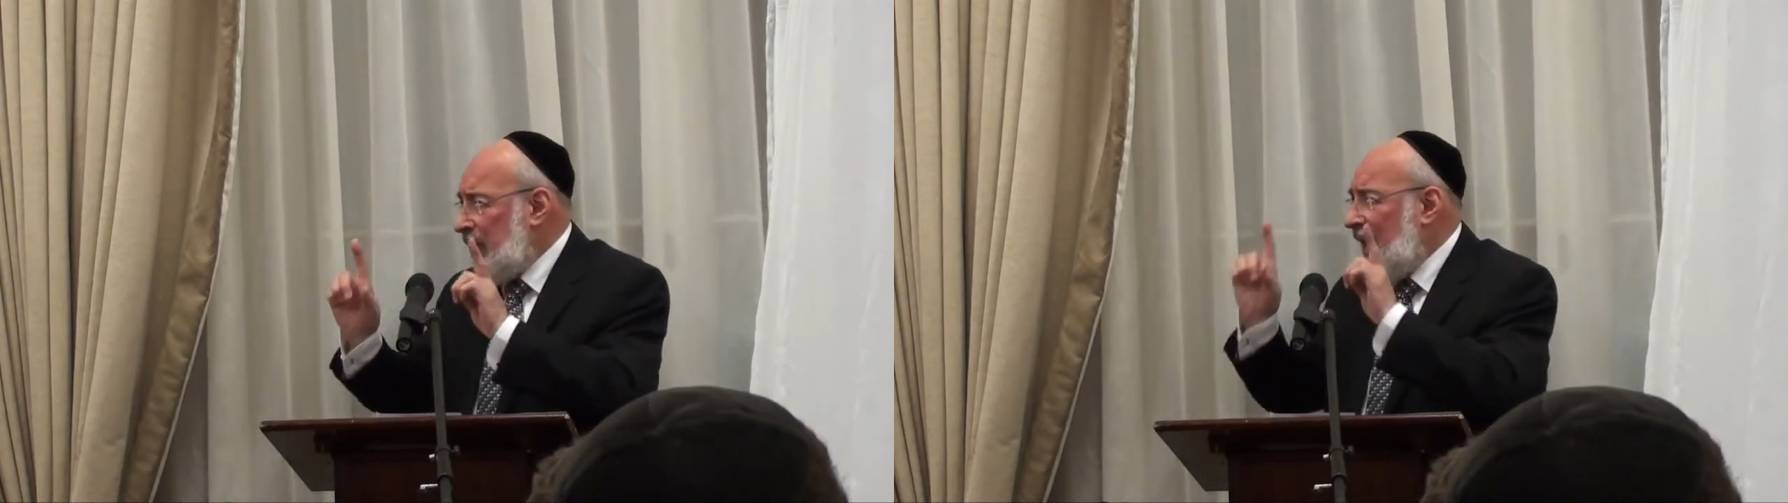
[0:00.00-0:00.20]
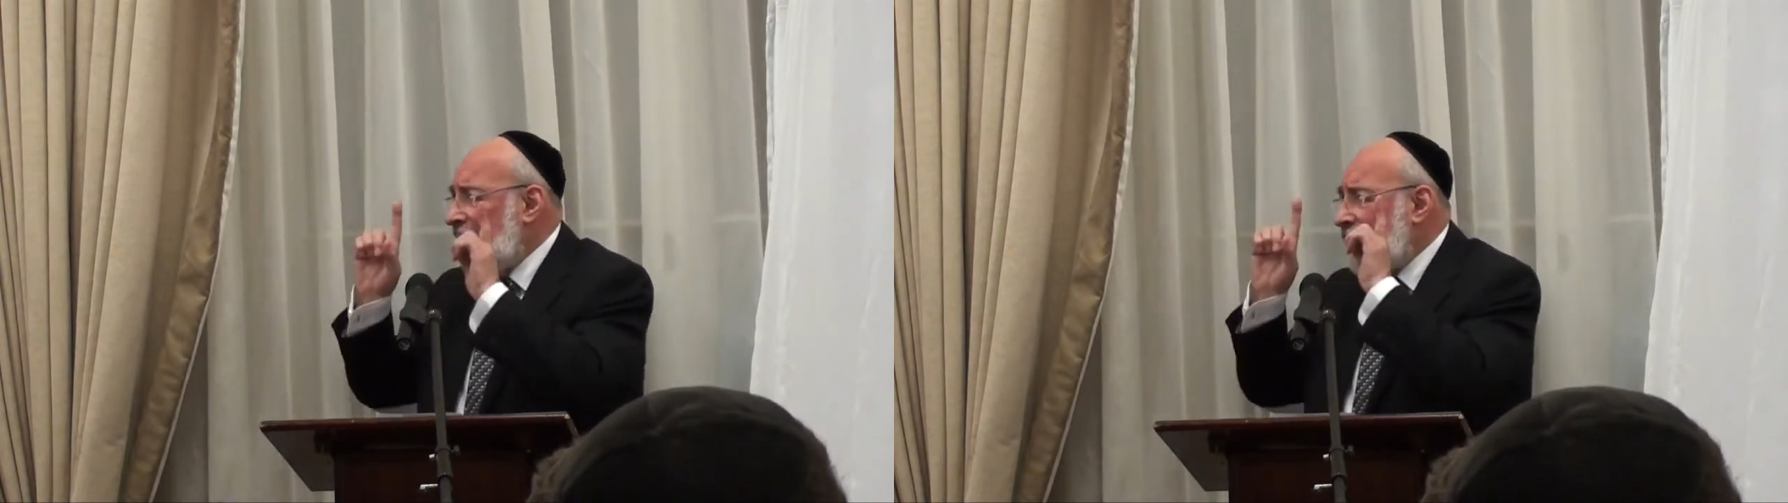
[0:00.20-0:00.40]

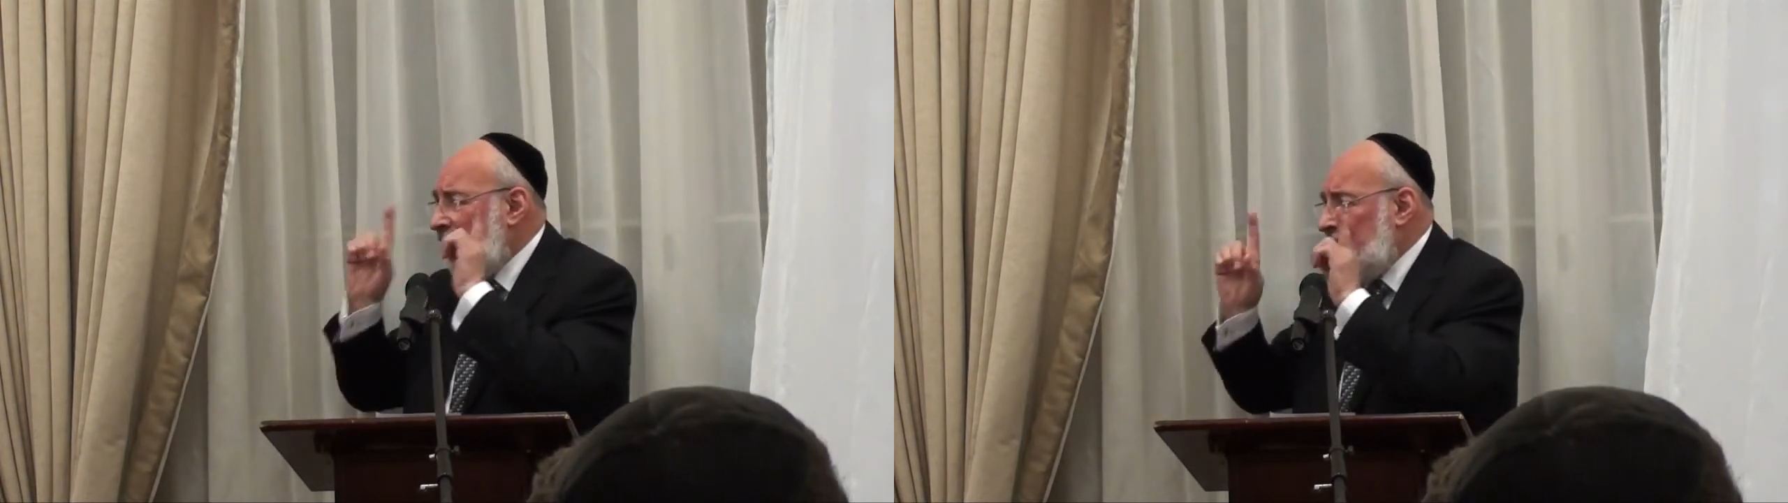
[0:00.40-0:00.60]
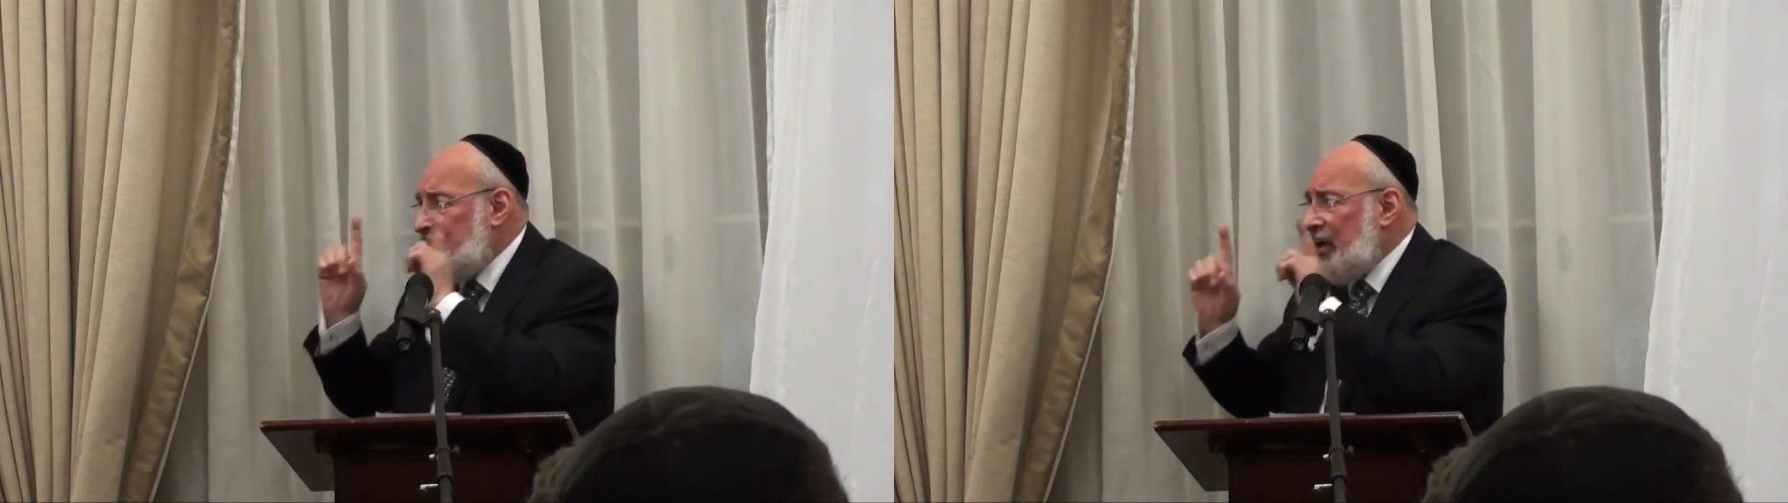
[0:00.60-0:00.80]
we had
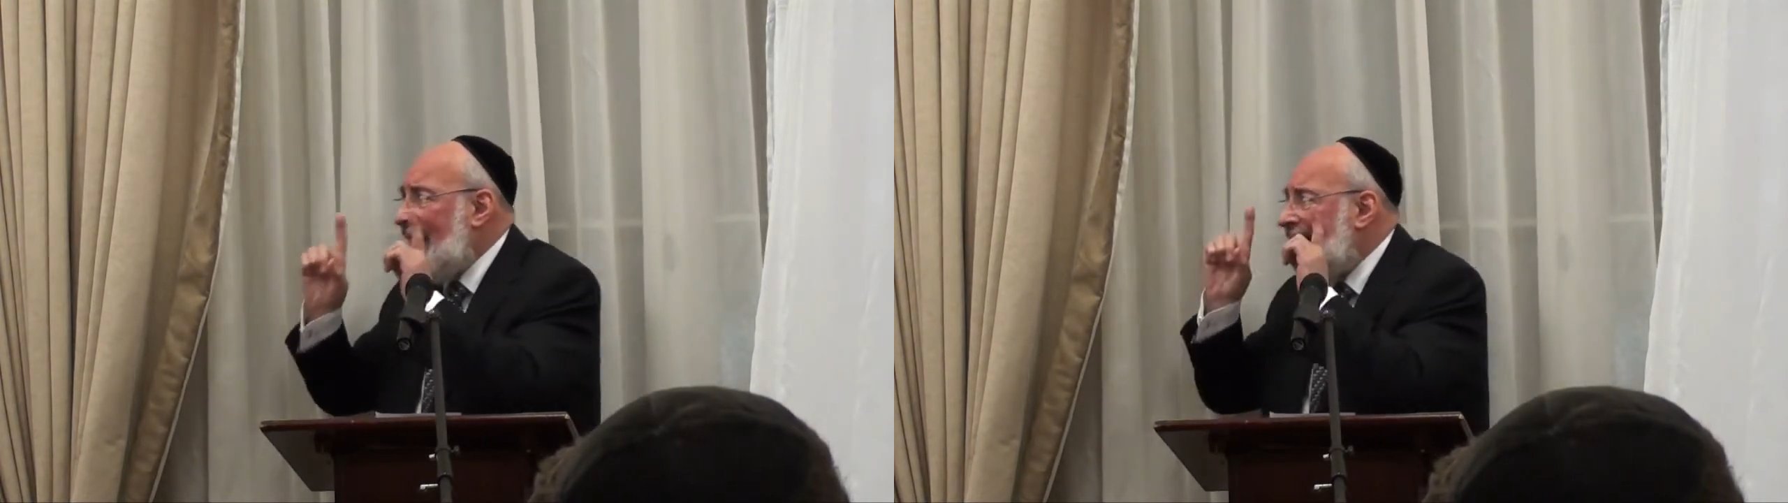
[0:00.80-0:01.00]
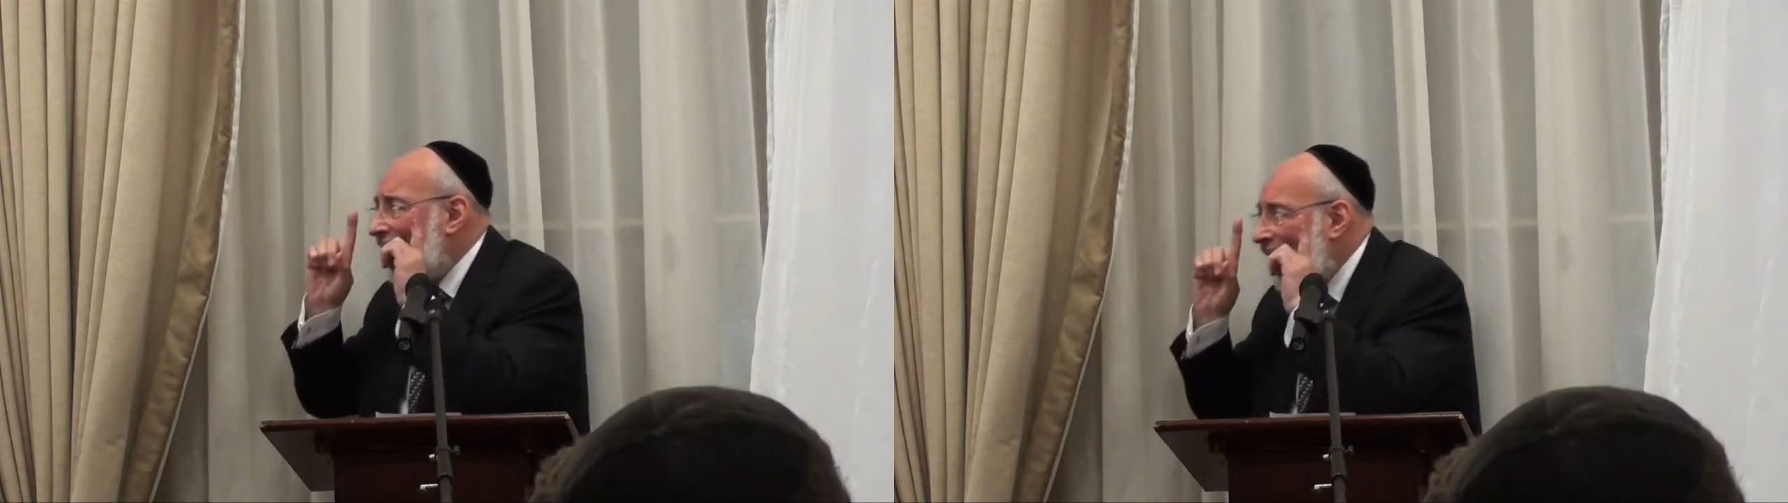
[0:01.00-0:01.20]
major
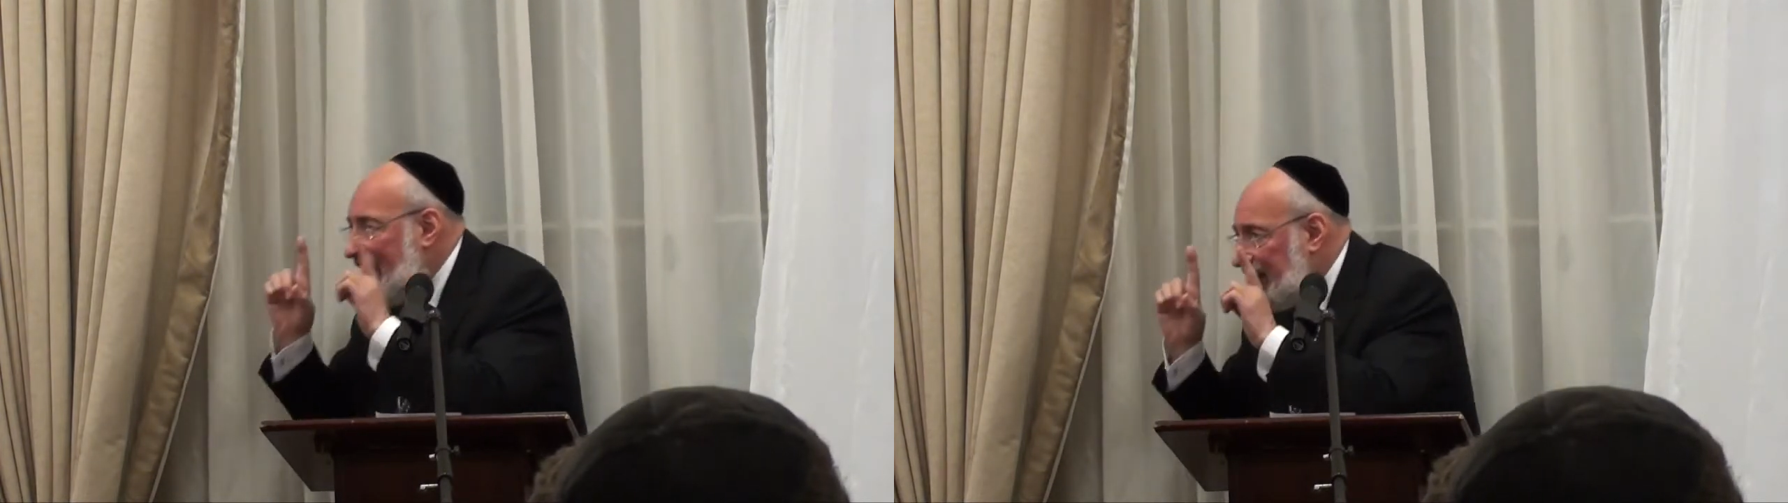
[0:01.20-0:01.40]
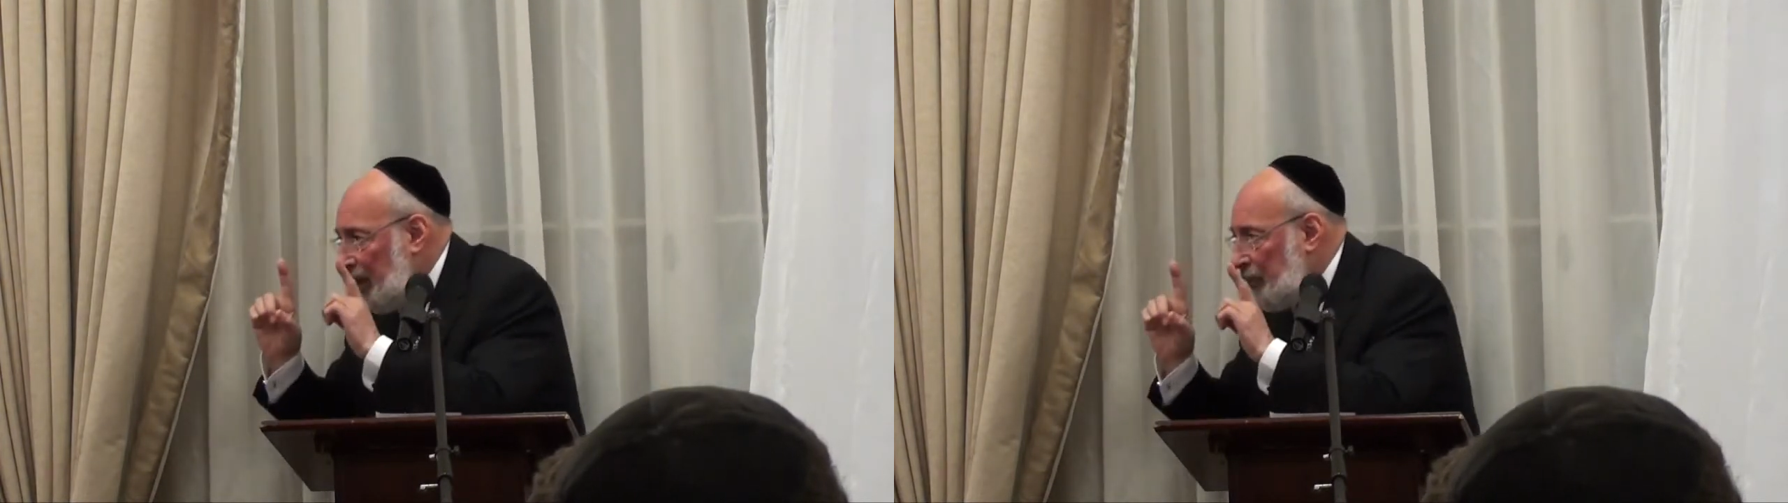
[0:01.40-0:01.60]

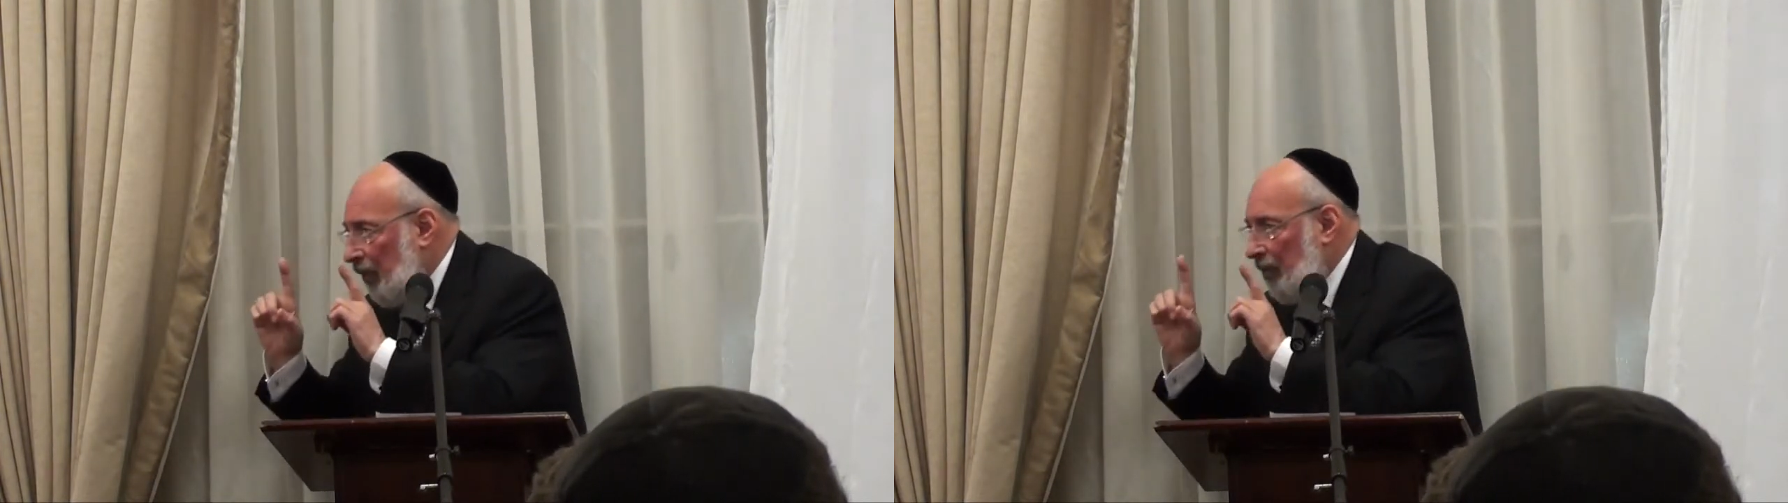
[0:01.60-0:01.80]
halakhic